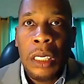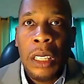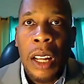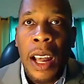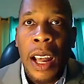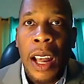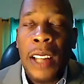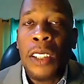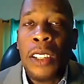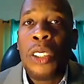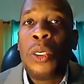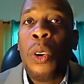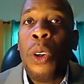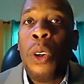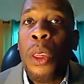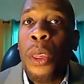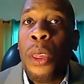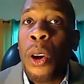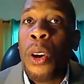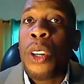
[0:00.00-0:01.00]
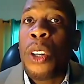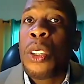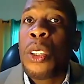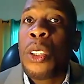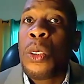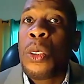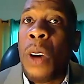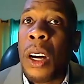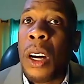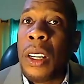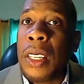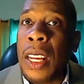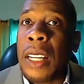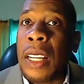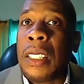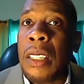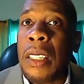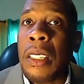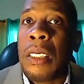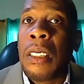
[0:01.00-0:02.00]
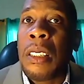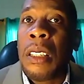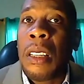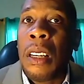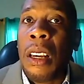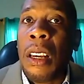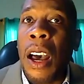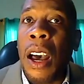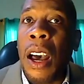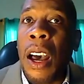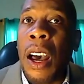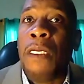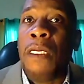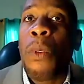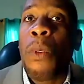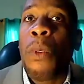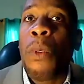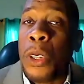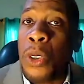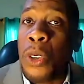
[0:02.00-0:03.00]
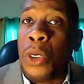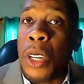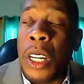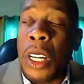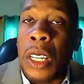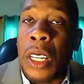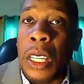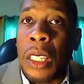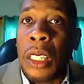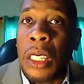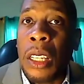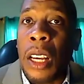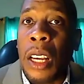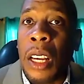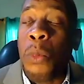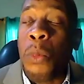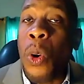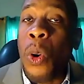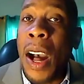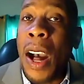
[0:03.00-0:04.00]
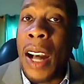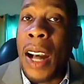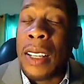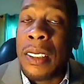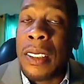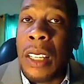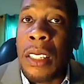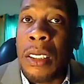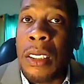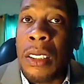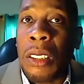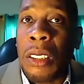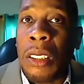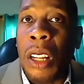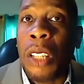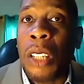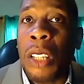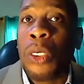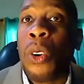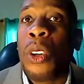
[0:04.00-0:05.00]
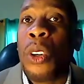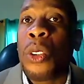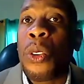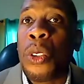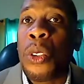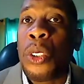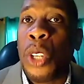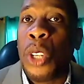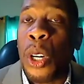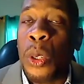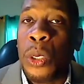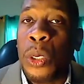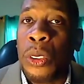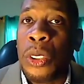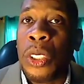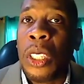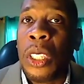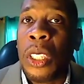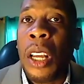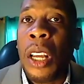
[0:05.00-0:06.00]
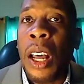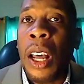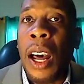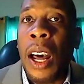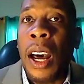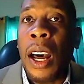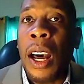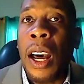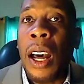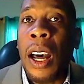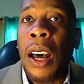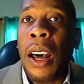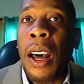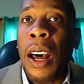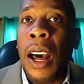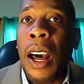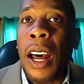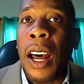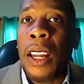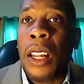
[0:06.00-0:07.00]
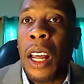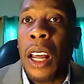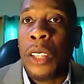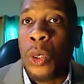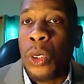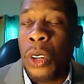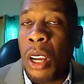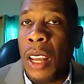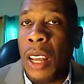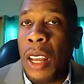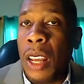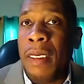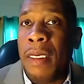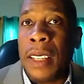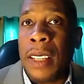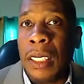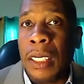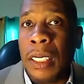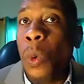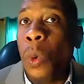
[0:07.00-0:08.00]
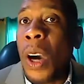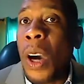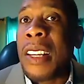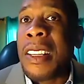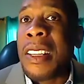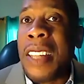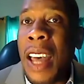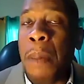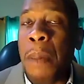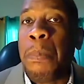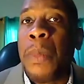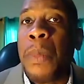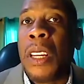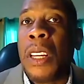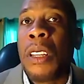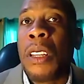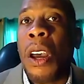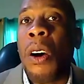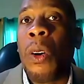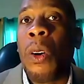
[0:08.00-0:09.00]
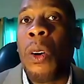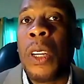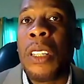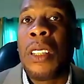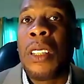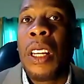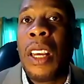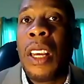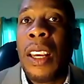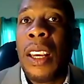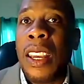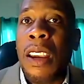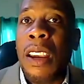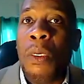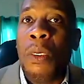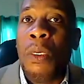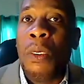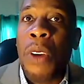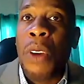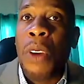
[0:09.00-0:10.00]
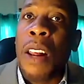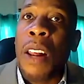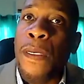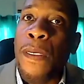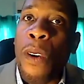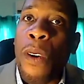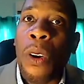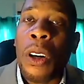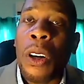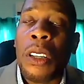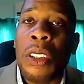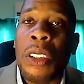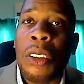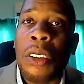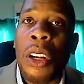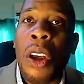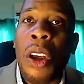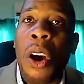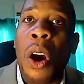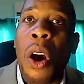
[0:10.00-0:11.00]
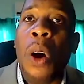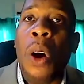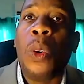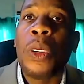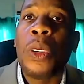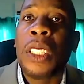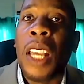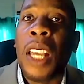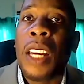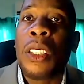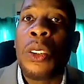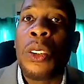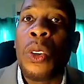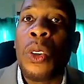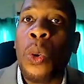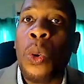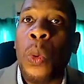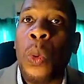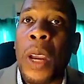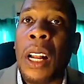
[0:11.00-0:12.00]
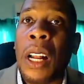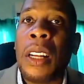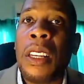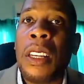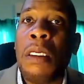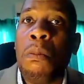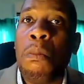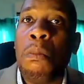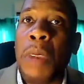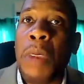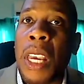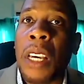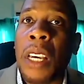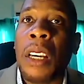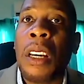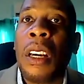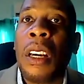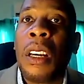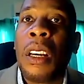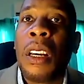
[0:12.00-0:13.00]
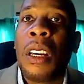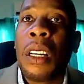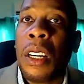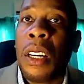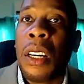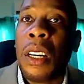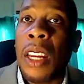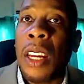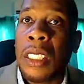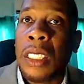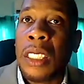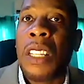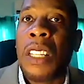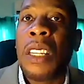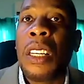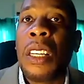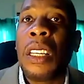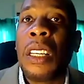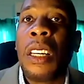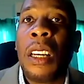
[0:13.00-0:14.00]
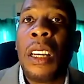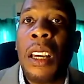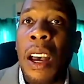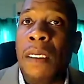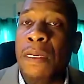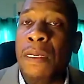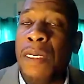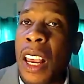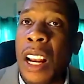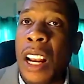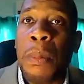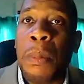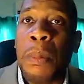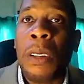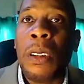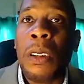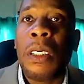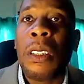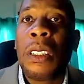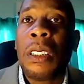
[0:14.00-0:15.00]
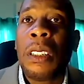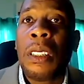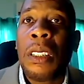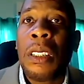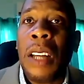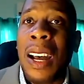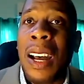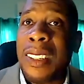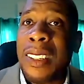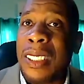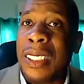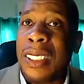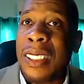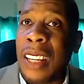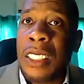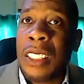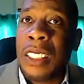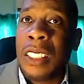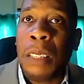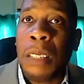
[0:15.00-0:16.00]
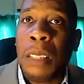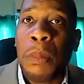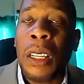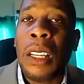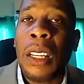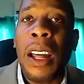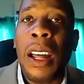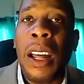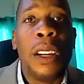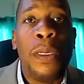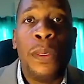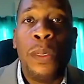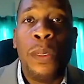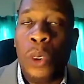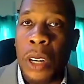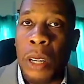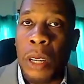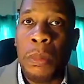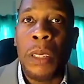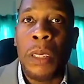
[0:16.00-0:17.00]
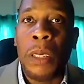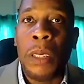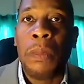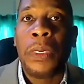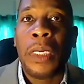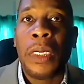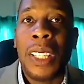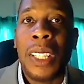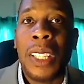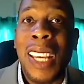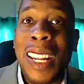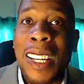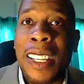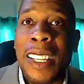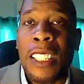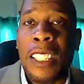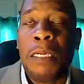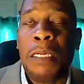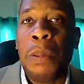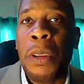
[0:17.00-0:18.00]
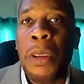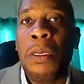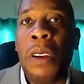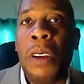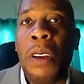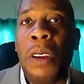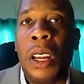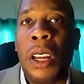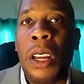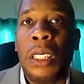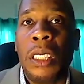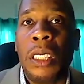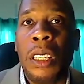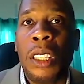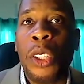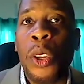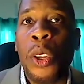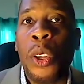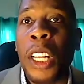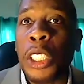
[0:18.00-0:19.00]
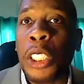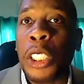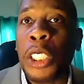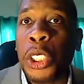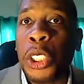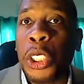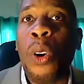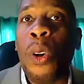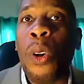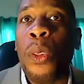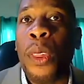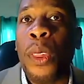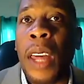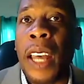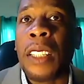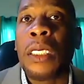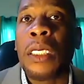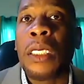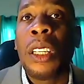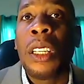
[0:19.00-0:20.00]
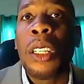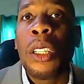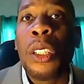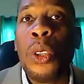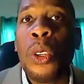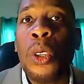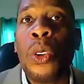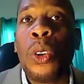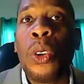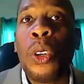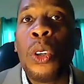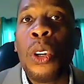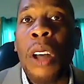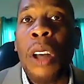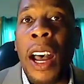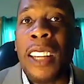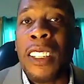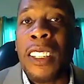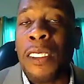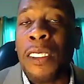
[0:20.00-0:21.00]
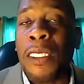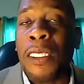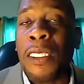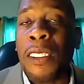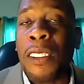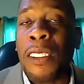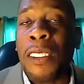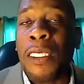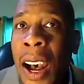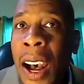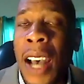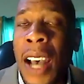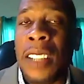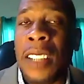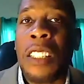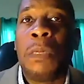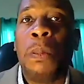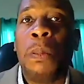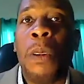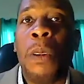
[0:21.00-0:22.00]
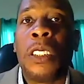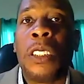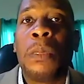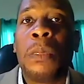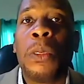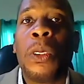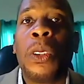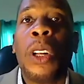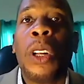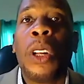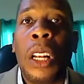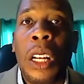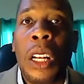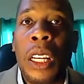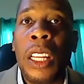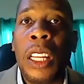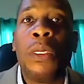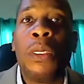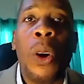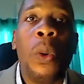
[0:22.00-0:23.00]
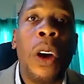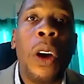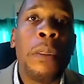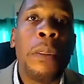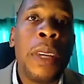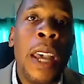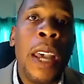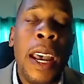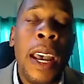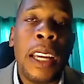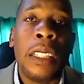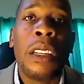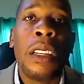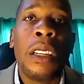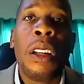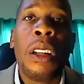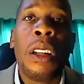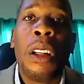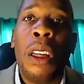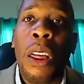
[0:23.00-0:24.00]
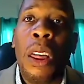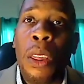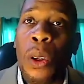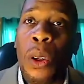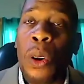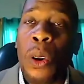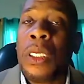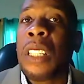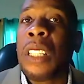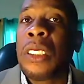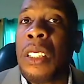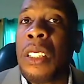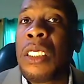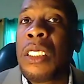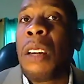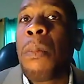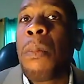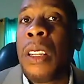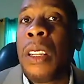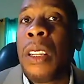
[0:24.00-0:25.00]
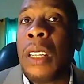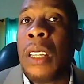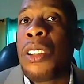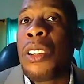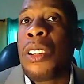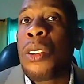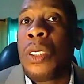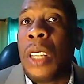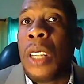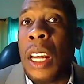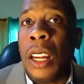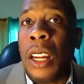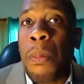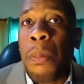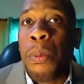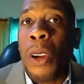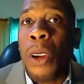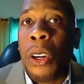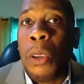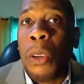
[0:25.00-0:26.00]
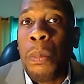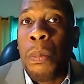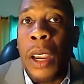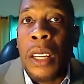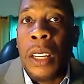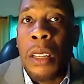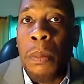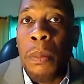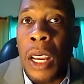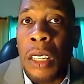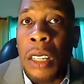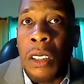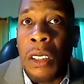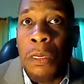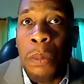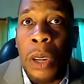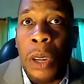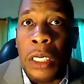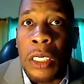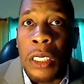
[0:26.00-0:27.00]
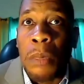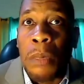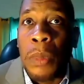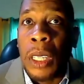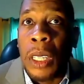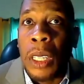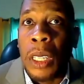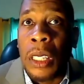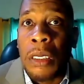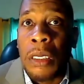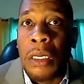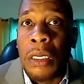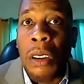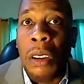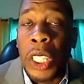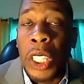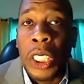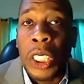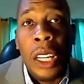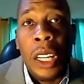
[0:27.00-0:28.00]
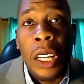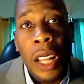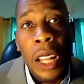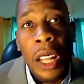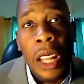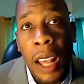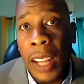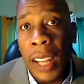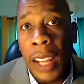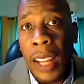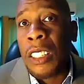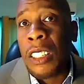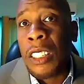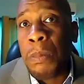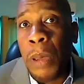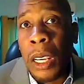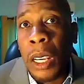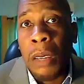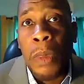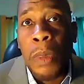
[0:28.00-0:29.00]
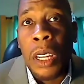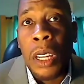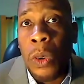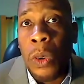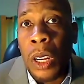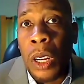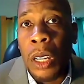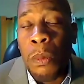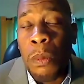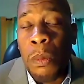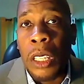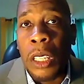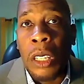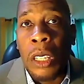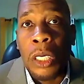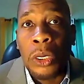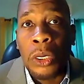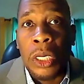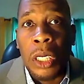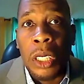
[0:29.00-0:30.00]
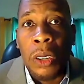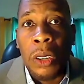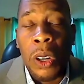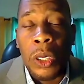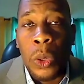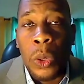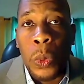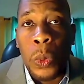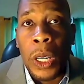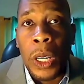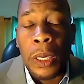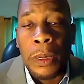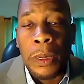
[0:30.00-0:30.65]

And so those who are connected have more opportunity and more access, and those who don't uh, uh, do not have access. And what is happening now is a real focus on how can you quickly make connectivity available, accessible, and affordable in this period to ensure that you, as far as is possible, leave no one behind. Those are just some of the issues that are preoccupying the minds of policymakers in our region, and I suspect many, many countries around the world.